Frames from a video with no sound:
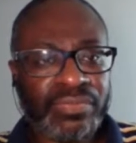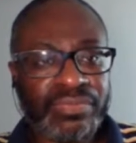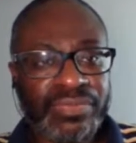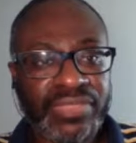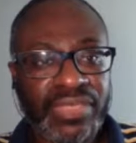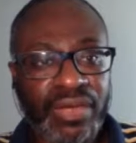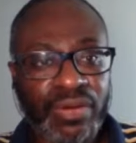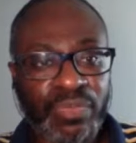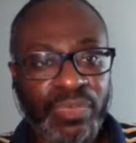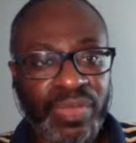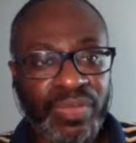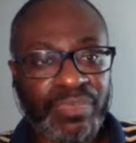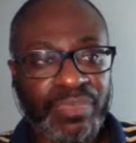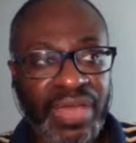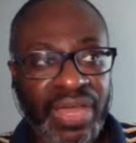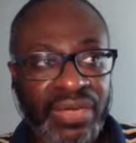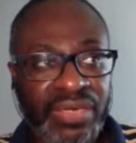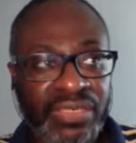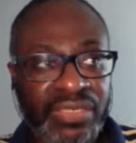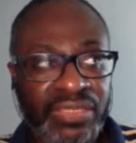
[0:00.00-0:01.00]
They'll be
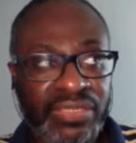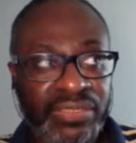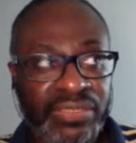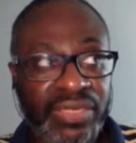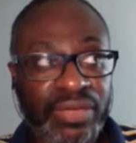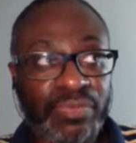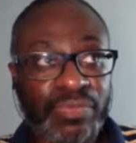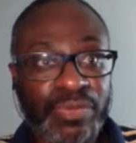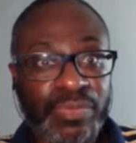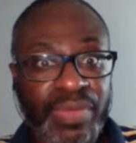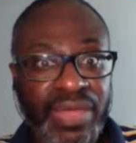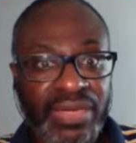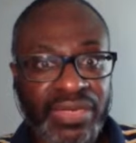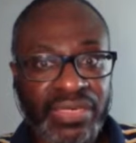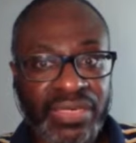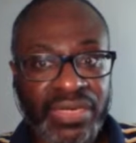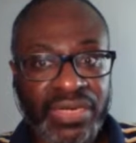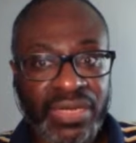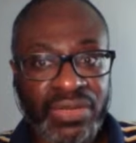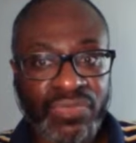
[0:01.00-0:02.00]
better. They'll be better
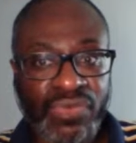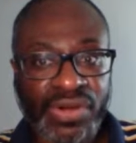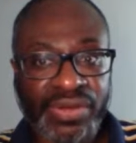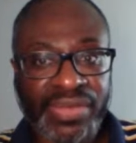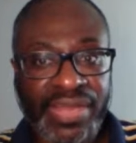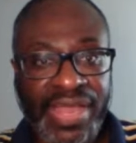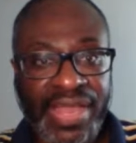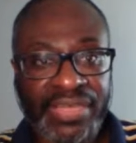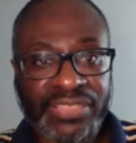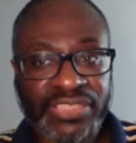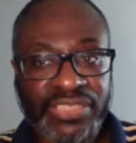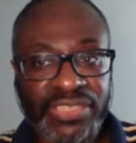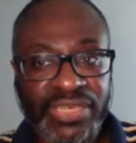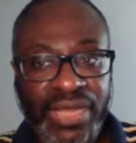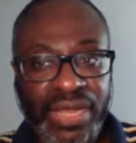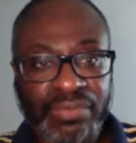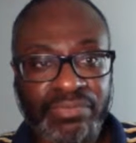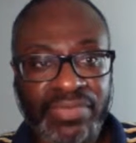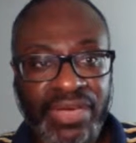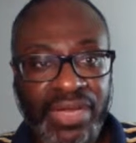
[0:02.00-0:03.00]
than they were last year.
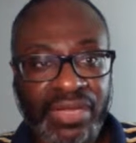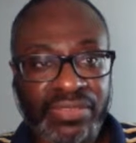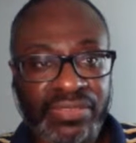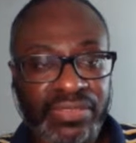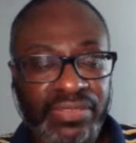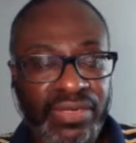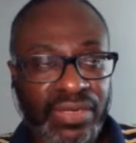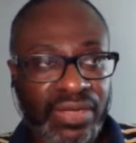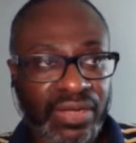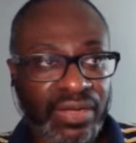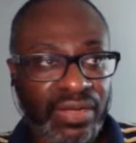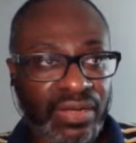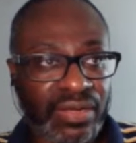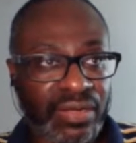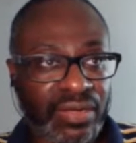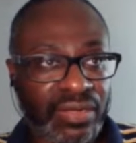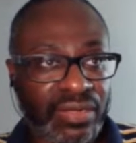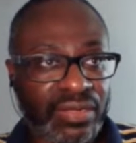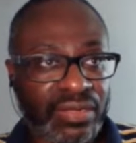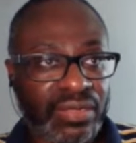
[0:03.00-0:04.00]
I'm not.
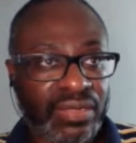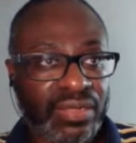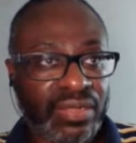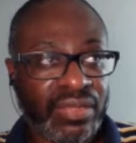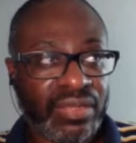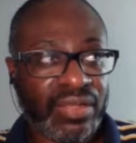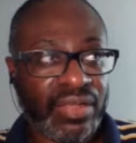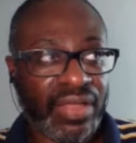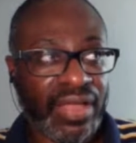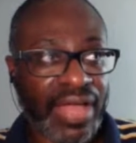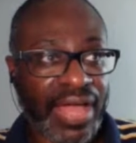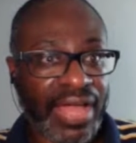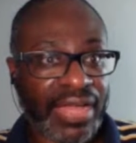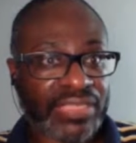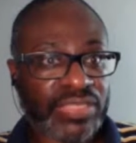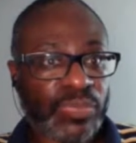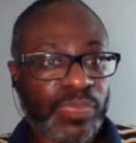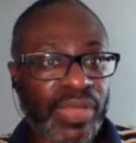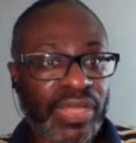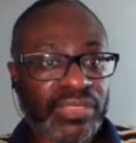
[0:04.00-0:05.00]
I
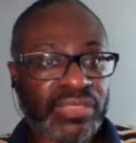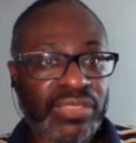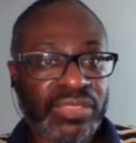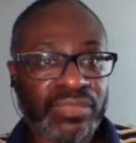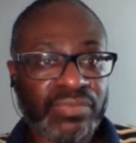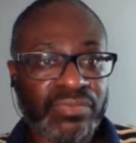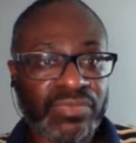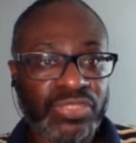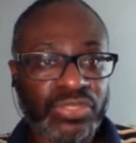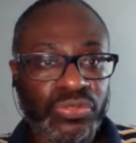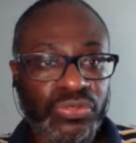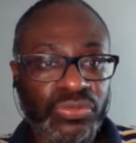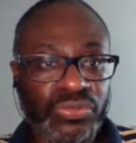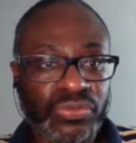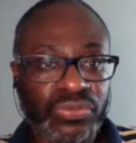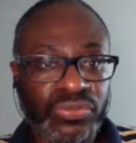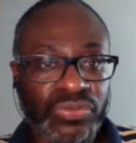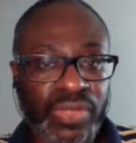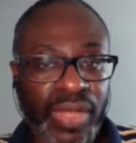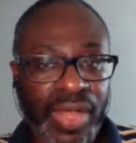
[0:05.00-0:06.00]
expect them
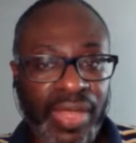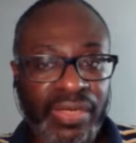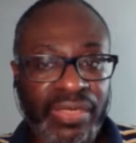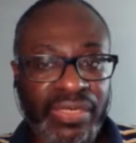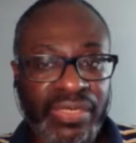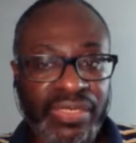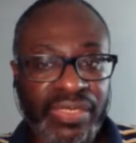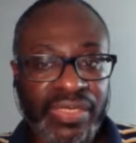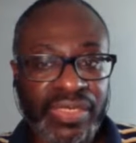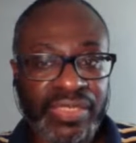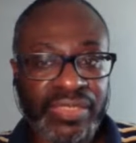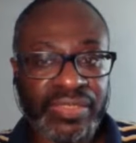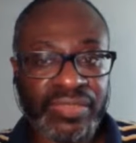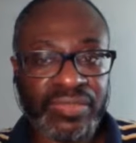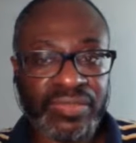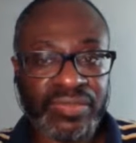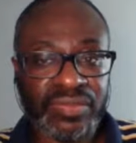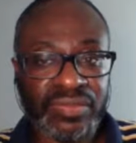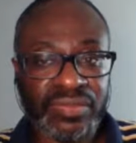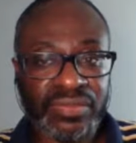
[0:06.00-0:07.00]
to at
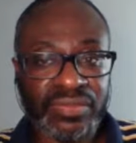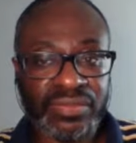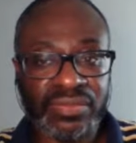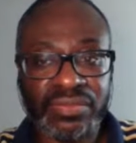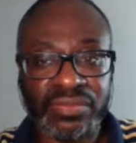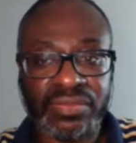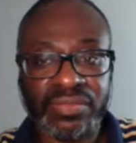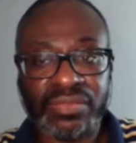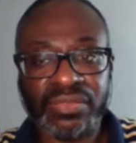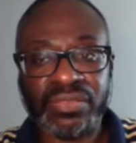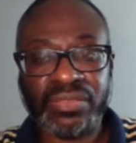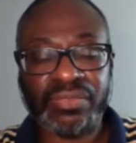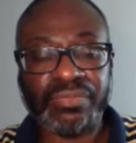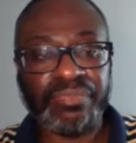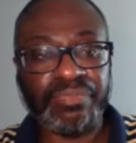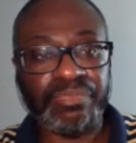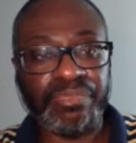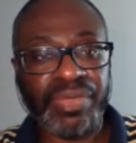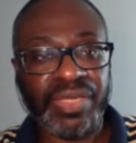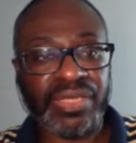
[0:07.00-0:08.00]
least
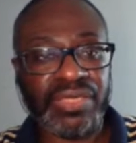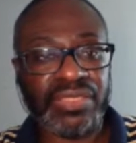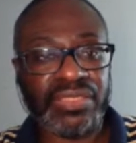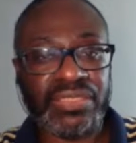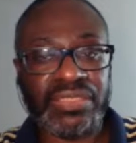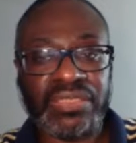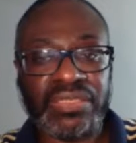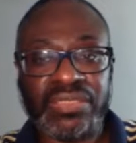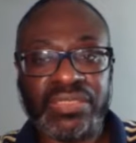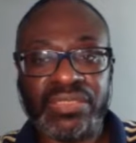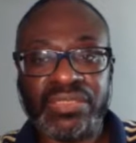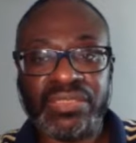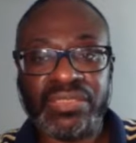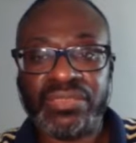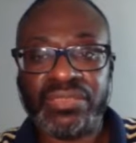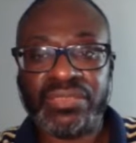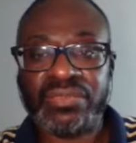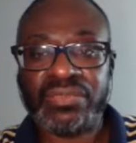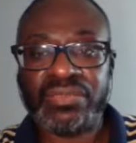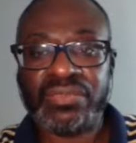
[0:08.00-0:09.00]
be
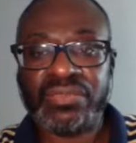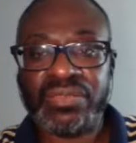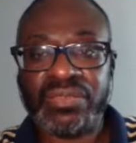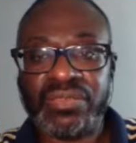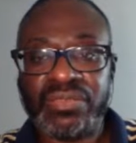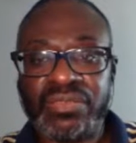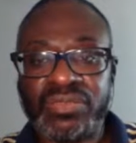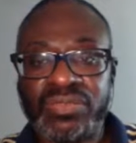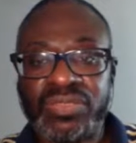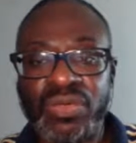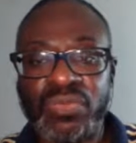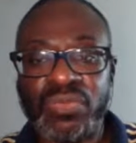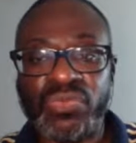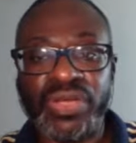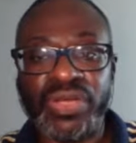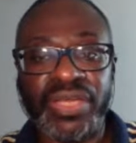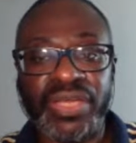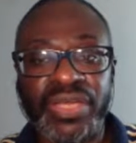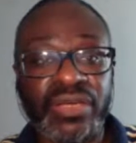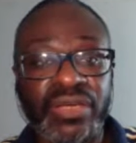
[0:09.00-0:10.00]

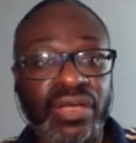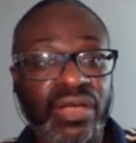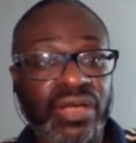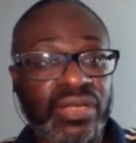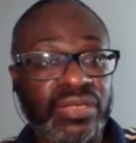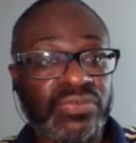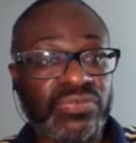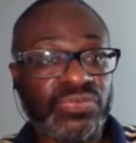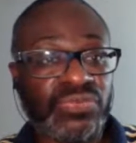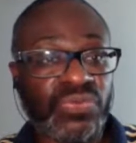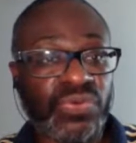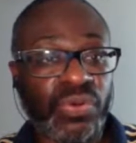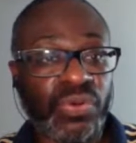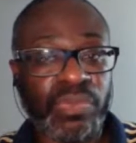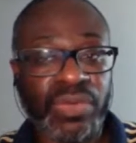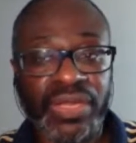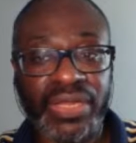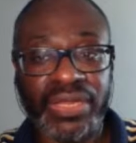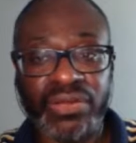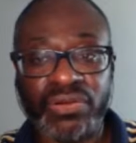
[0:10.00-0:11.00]
somewhere in the hunt for
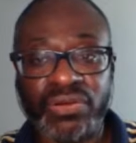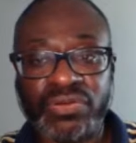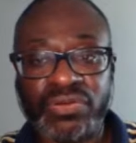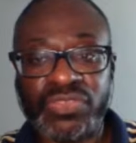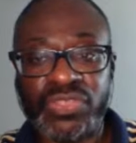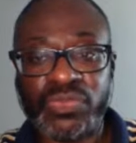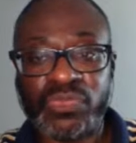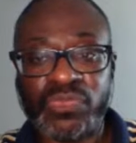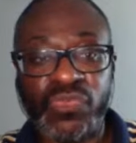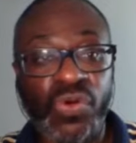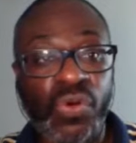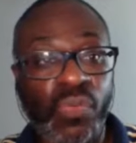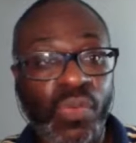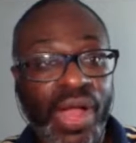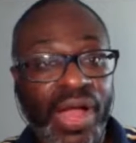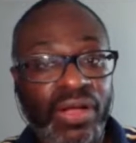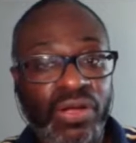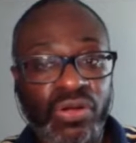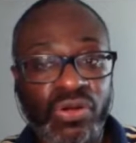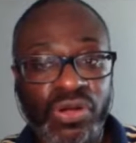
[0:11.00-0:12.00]
playoffs, for a
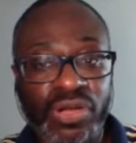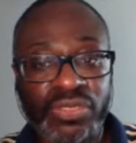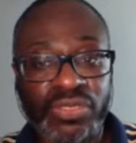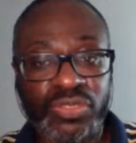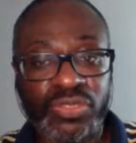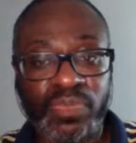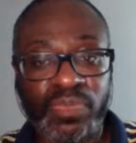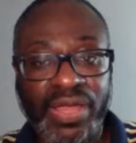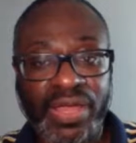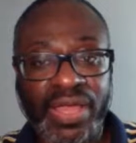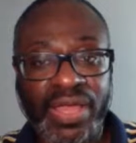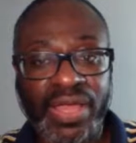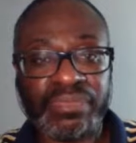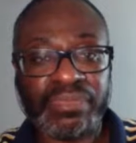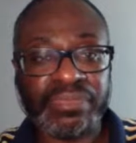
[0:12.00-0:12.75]
wild card spot.